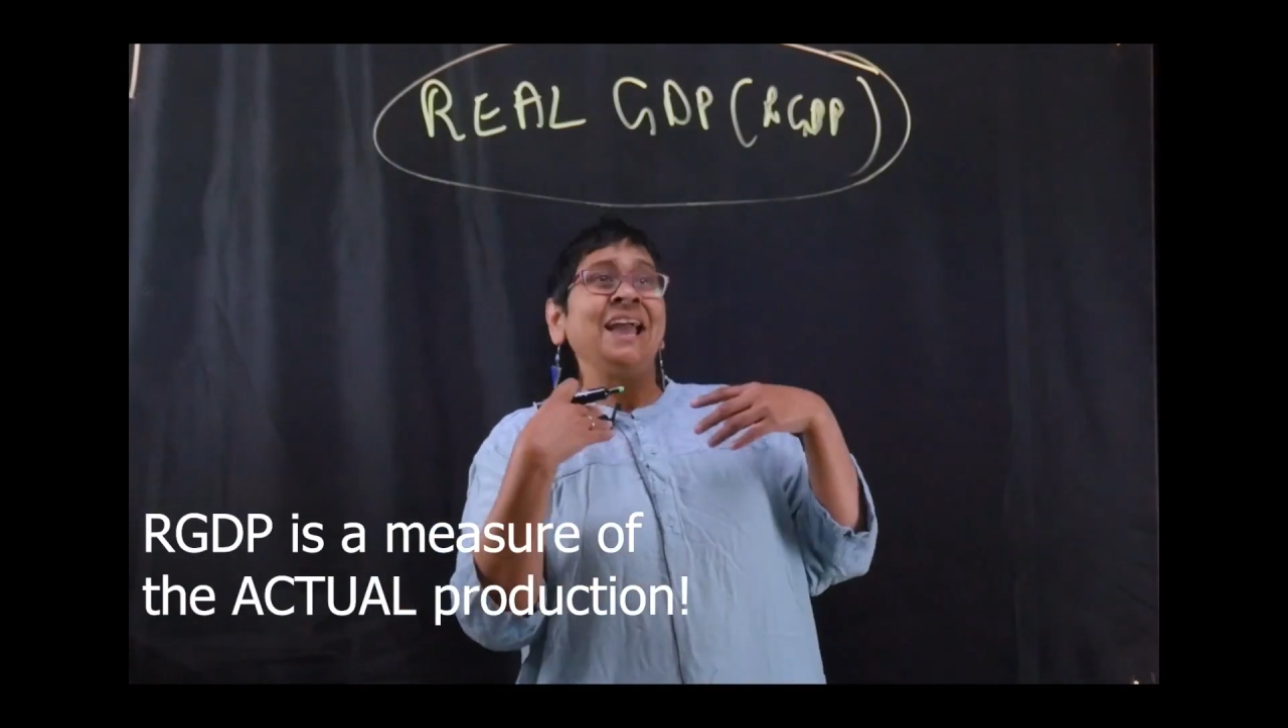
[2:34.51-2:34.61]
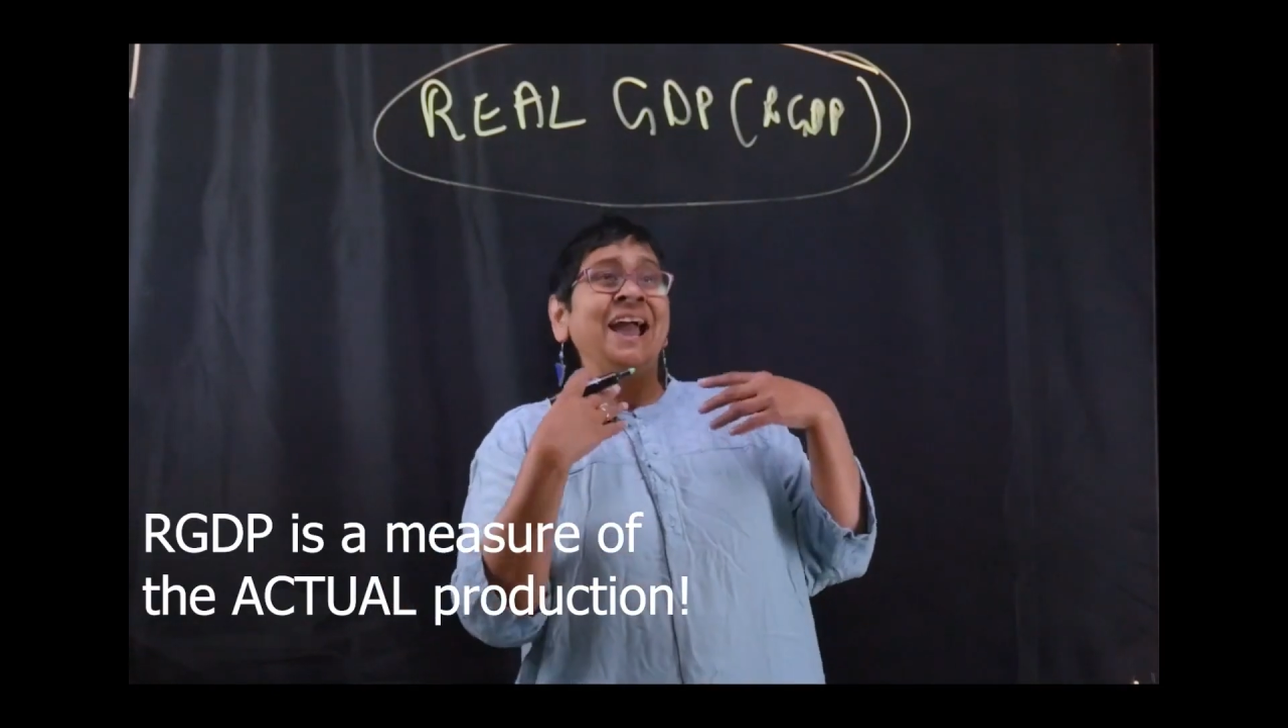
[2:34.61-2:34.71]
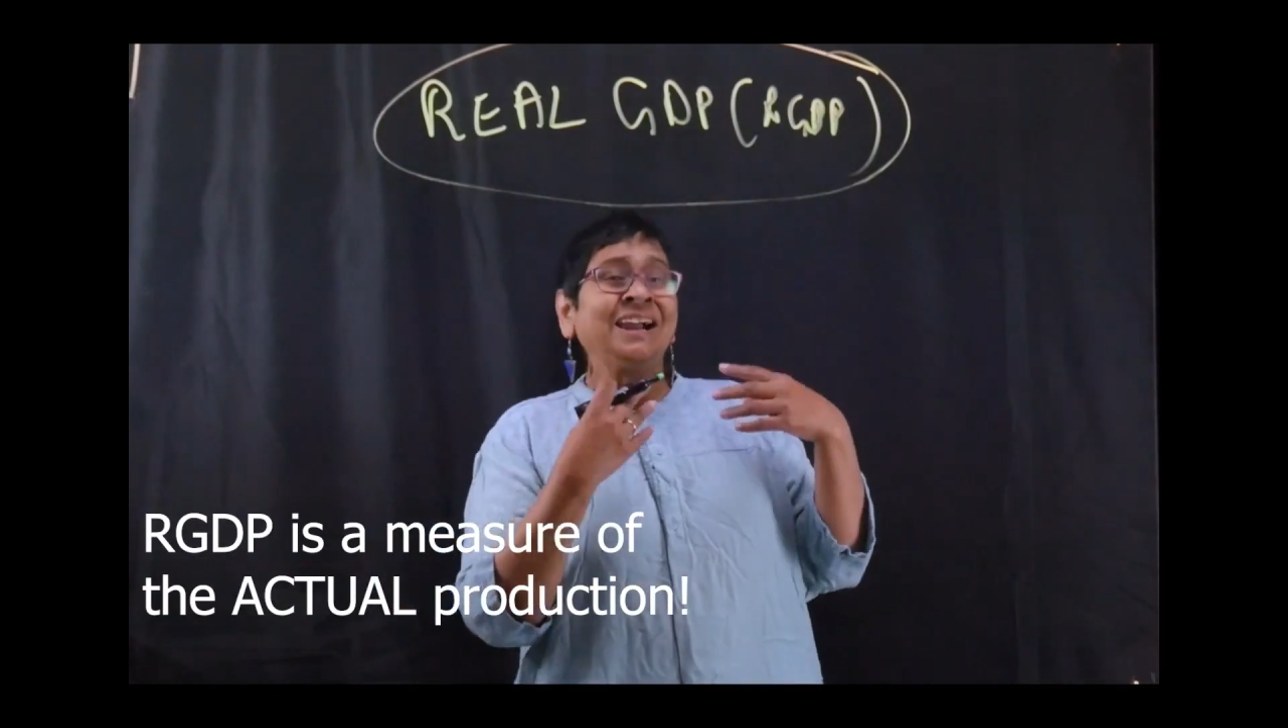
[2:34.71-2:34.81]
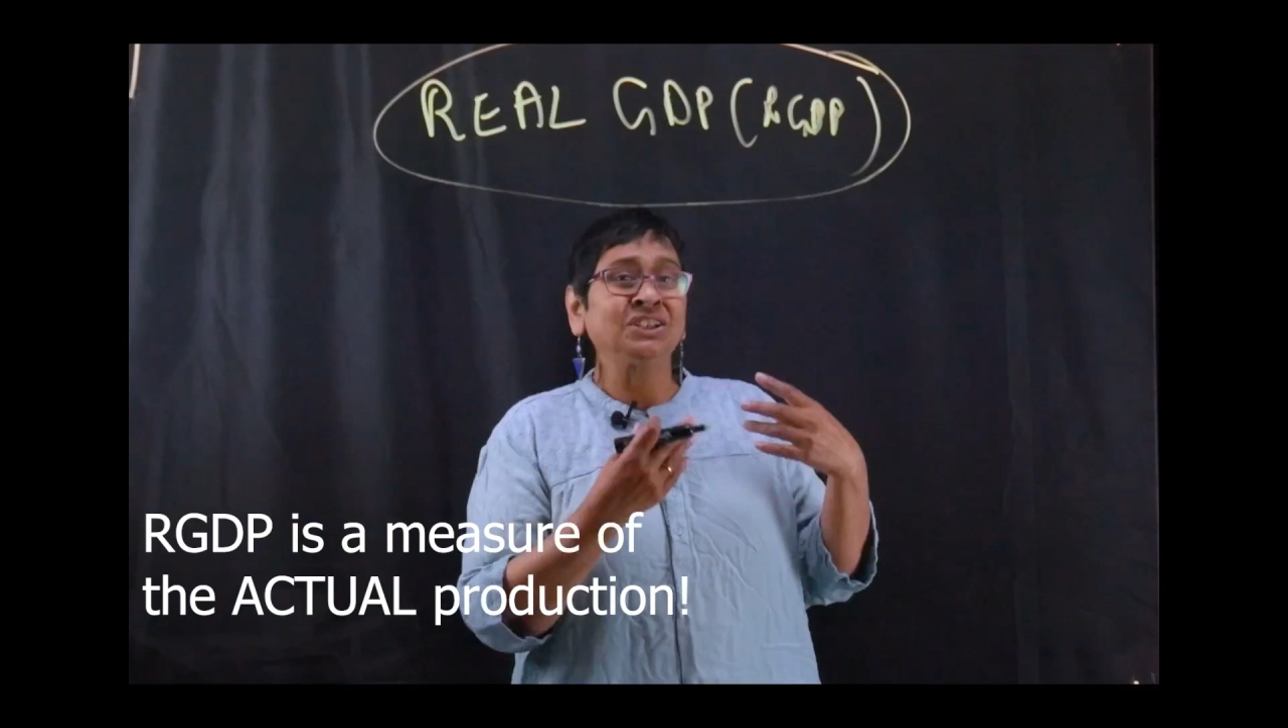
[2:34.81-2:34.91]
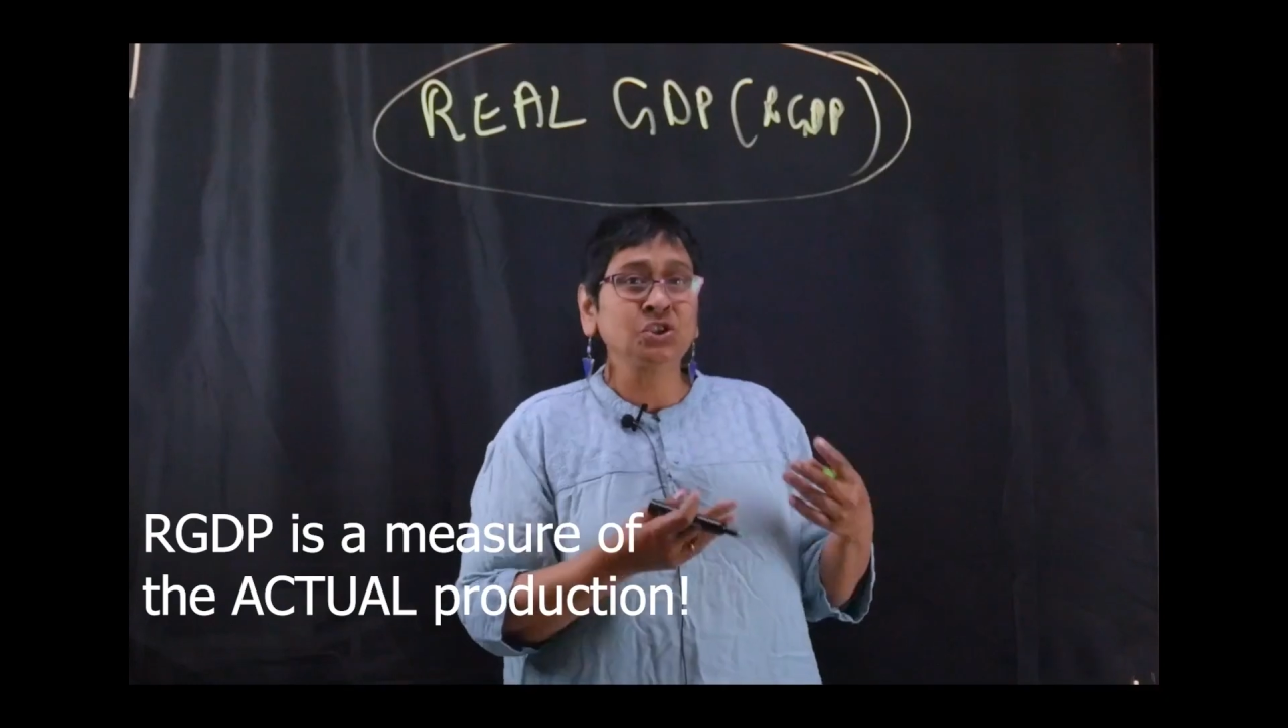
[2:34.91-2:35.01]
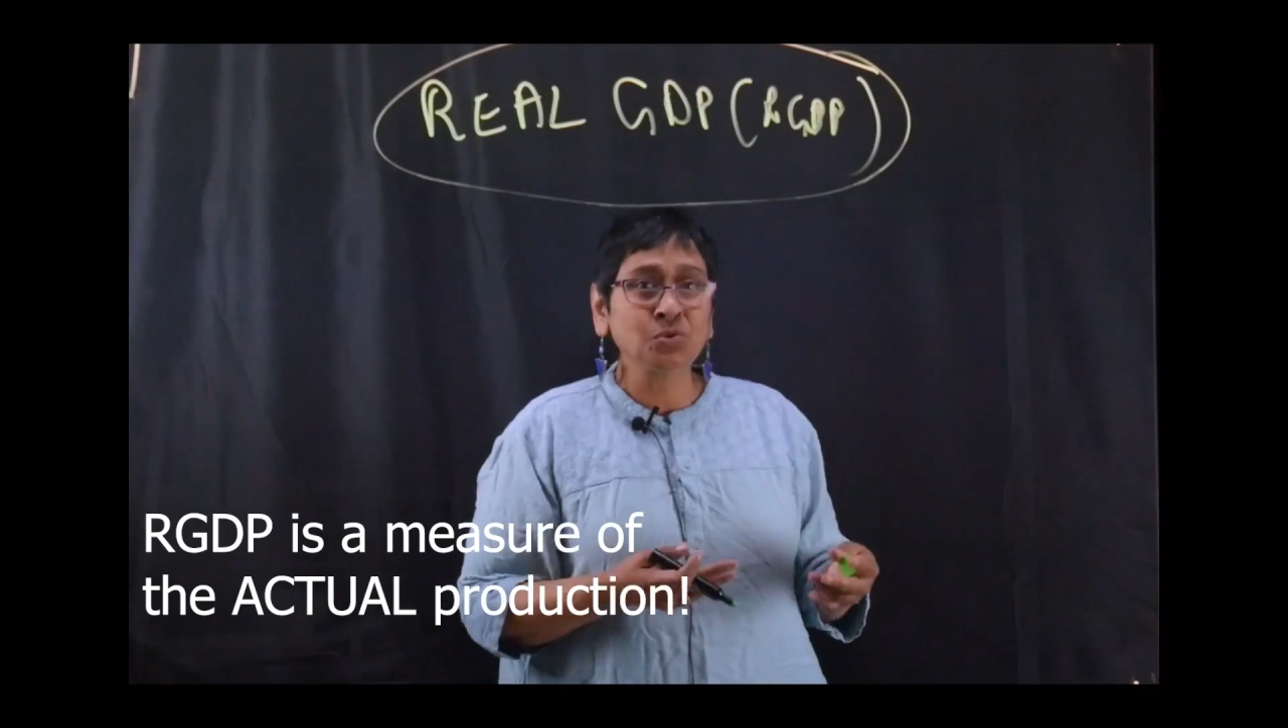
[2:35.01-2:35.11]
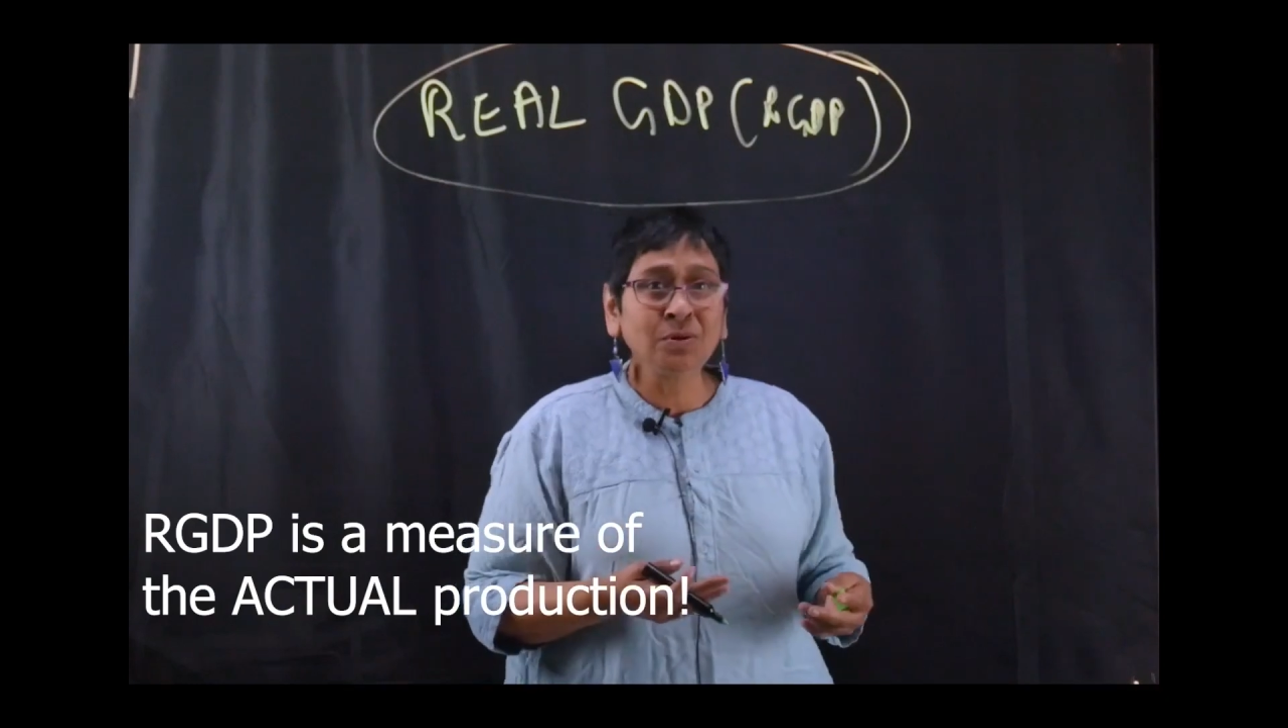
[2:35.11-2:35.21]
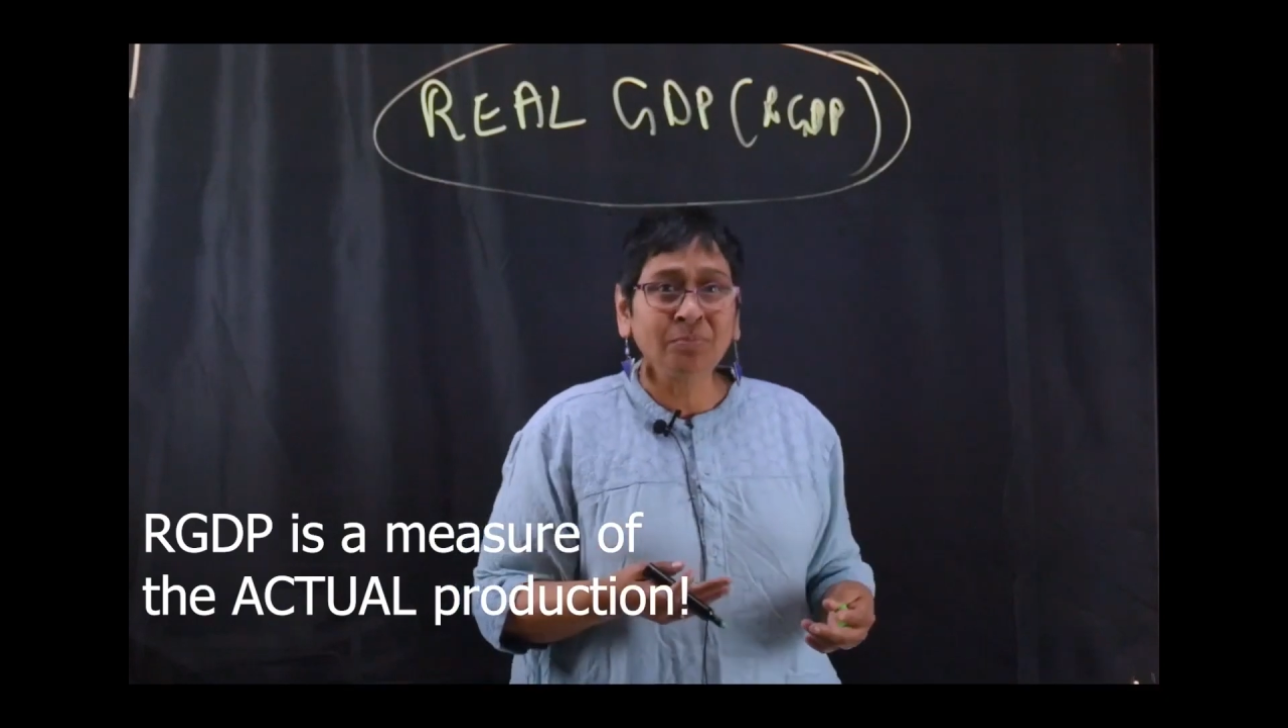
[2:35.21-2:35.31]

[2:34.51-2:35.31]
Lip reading: actual